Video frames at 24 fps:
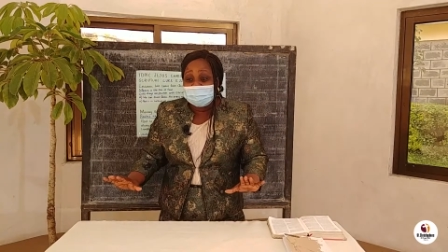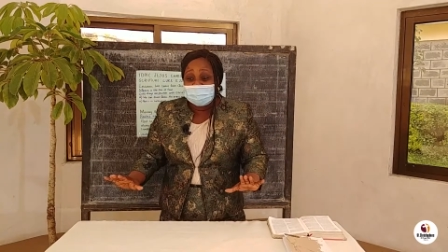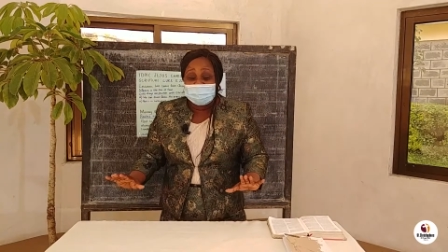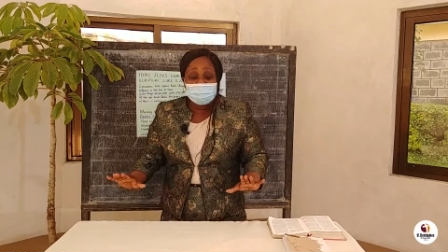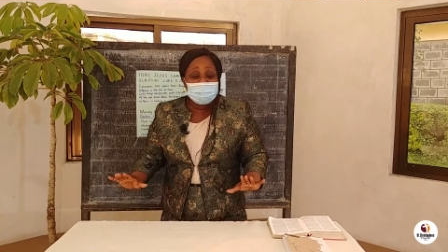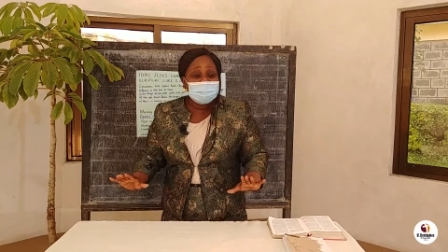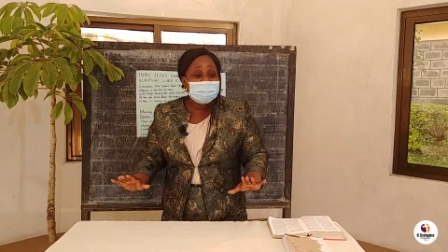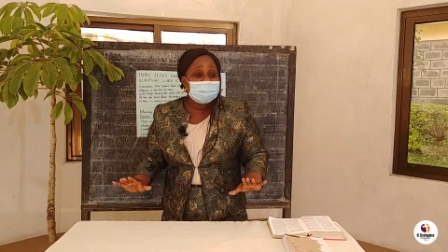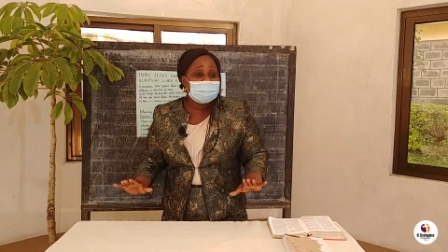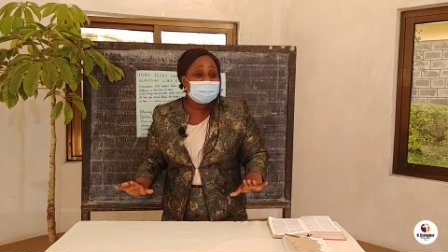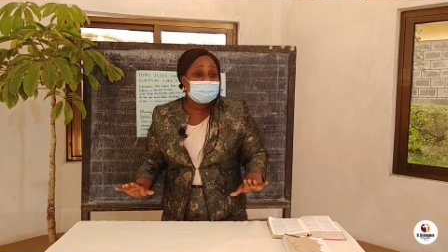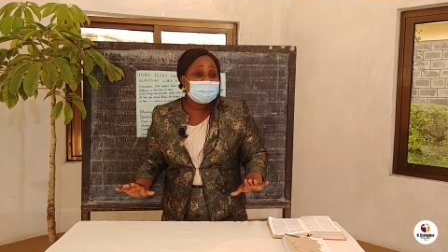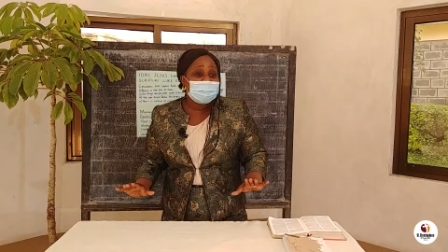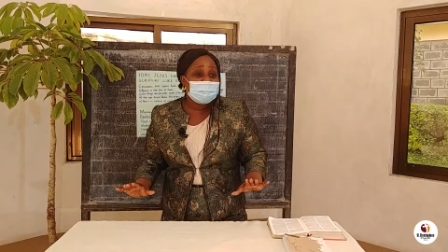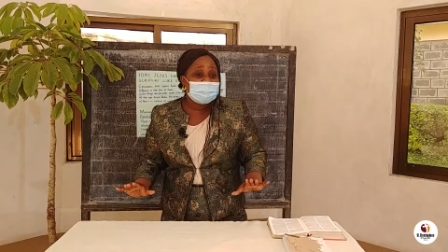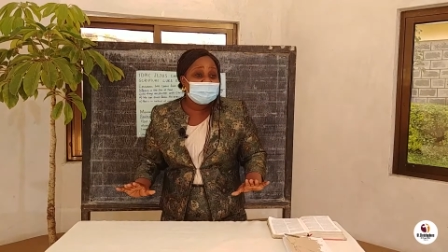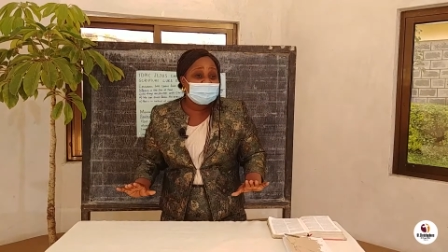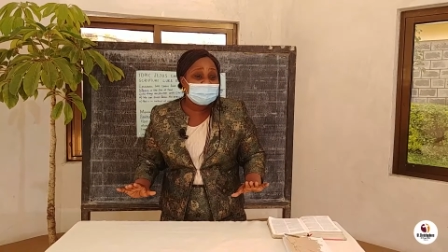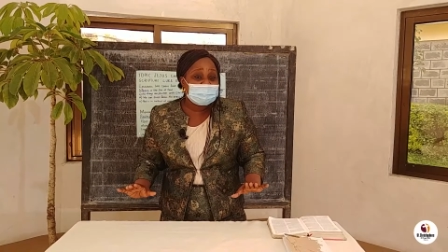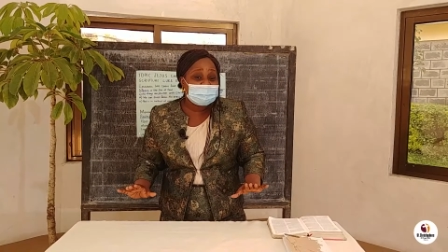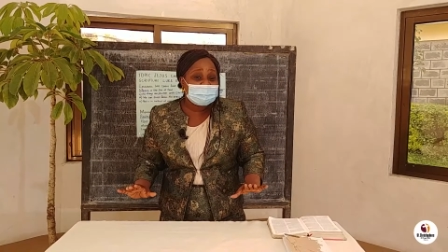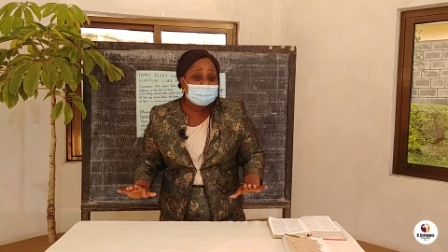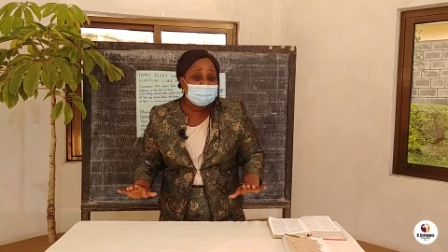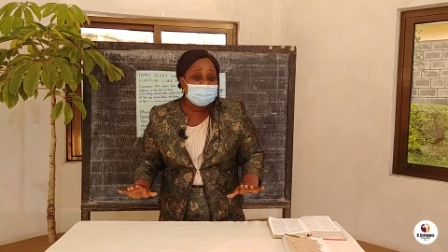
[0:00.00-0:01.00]
in the
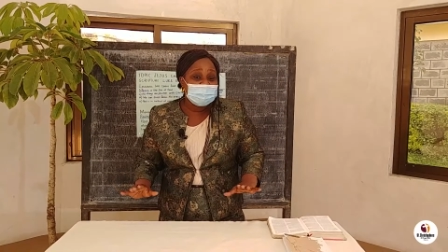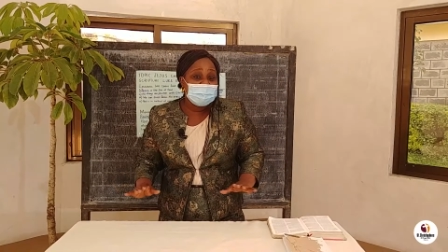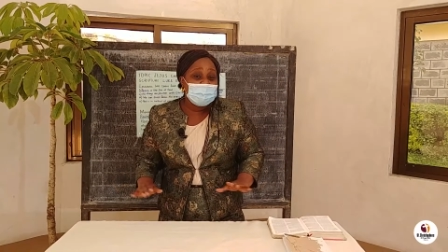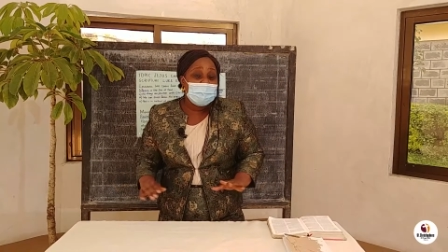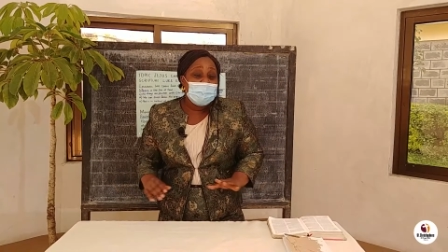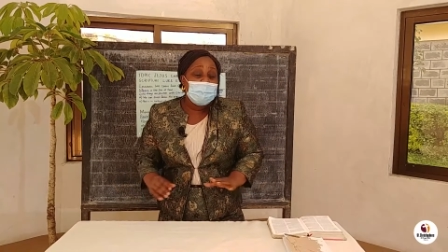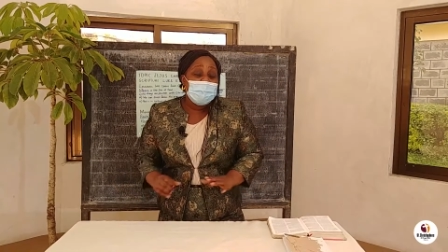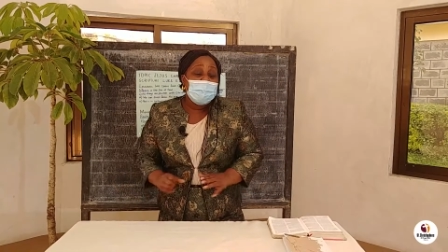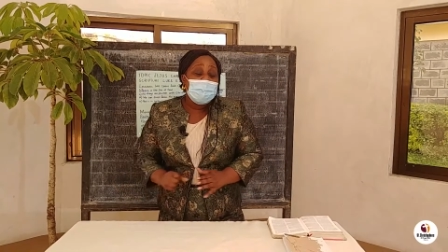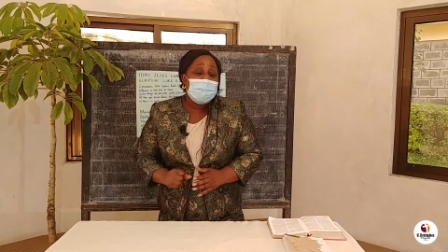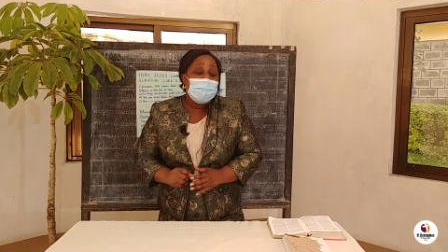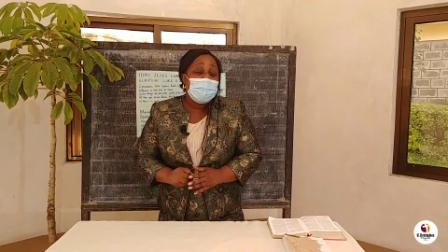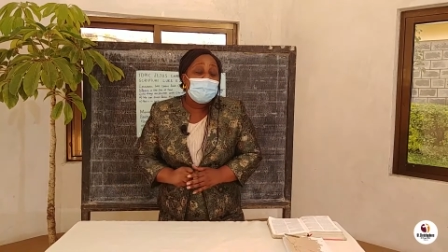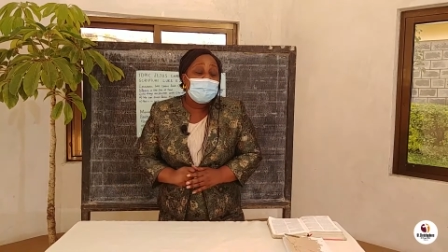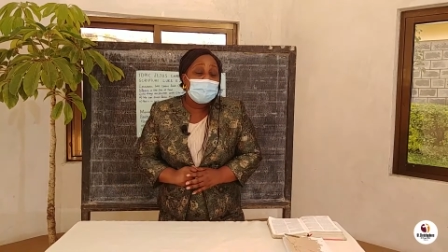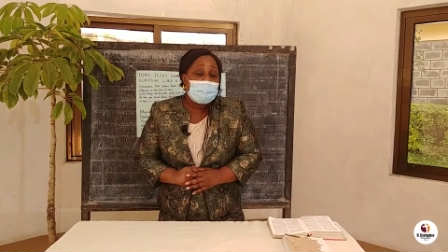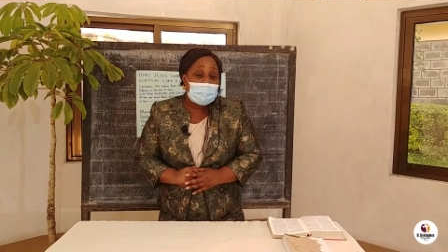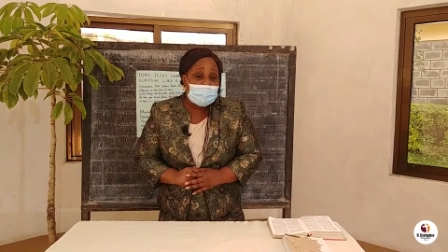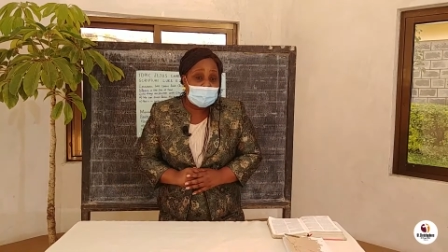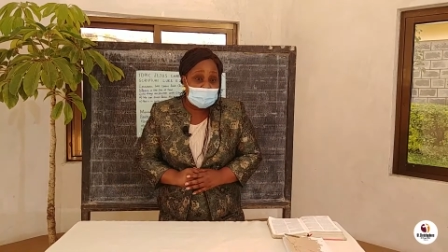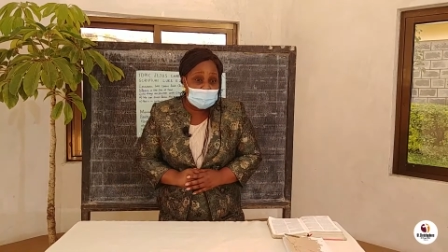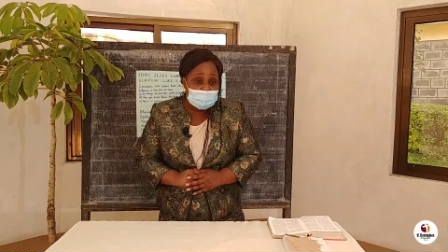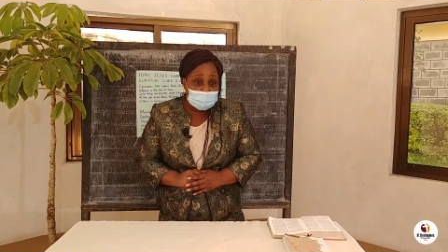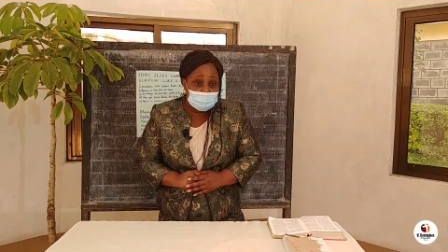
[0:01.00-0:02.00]
lake.
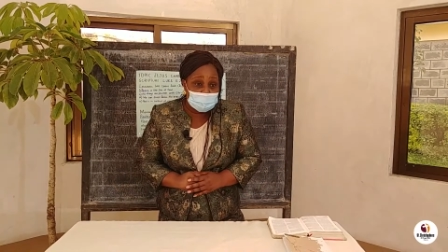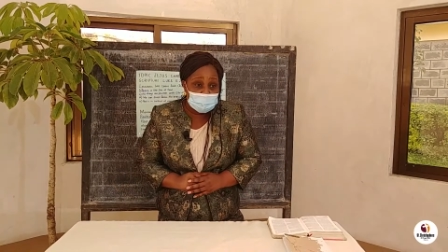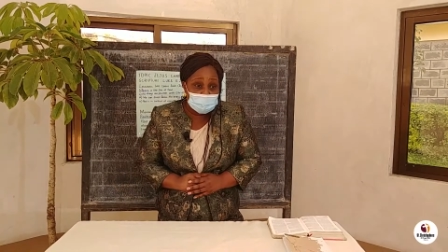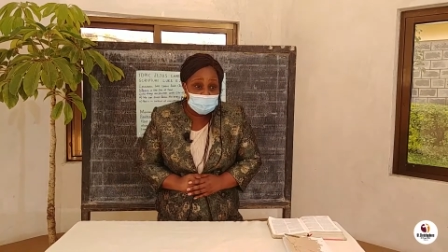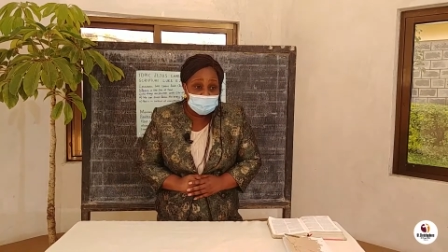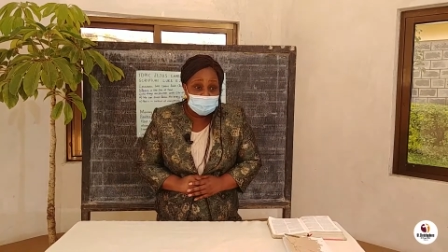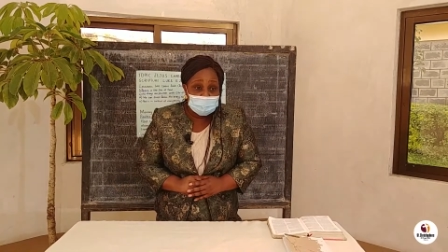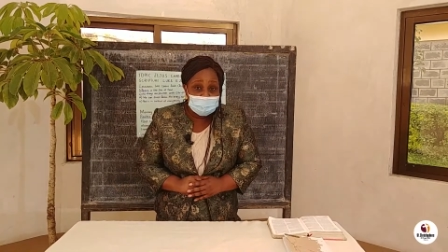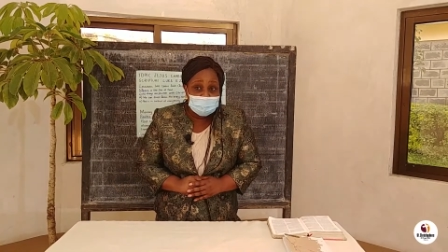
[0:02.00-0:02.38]
Wow!